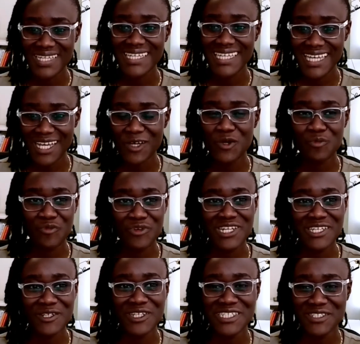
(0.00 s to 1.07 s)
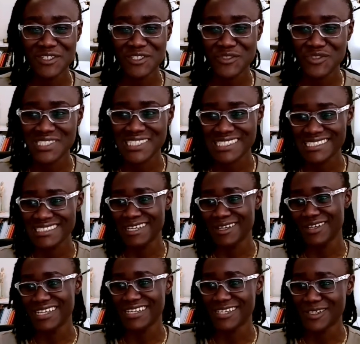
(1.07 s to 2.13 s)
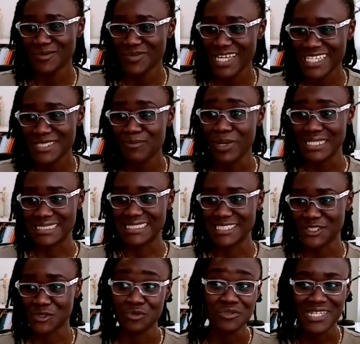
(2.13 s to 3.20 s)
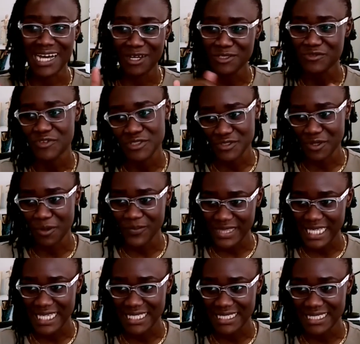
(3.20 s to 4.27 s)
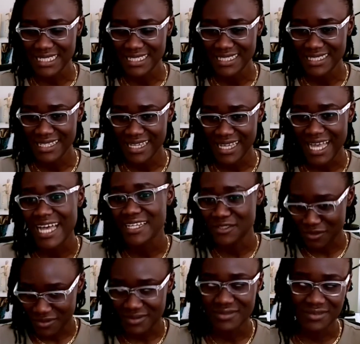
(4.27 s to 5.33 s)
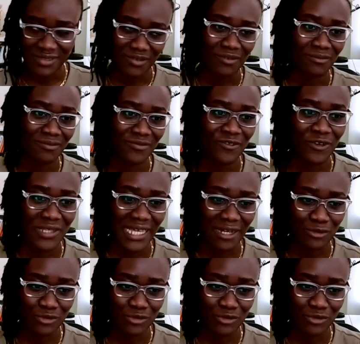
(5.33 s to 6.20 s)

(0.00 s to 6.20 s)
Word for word: yeah hopefully your industry uh, um, expertise should count for something and you know for that